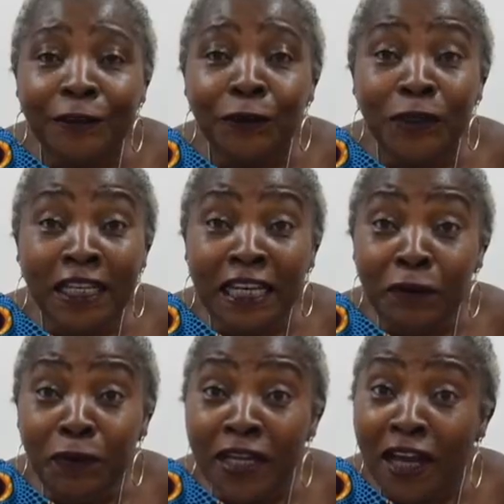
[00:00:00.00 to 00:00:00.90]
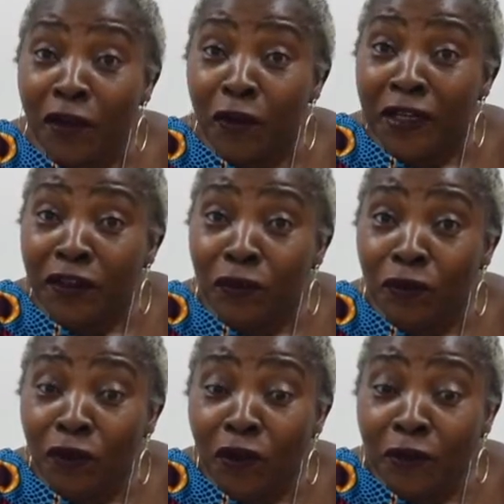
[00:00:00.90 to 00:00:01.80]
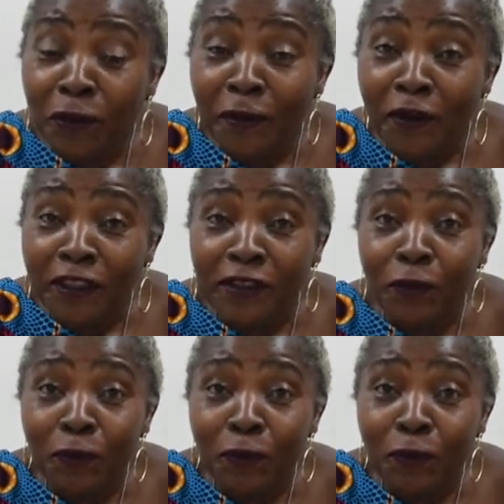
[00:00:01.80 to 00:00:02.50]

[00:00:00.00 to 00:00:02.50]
Today we are going to talk about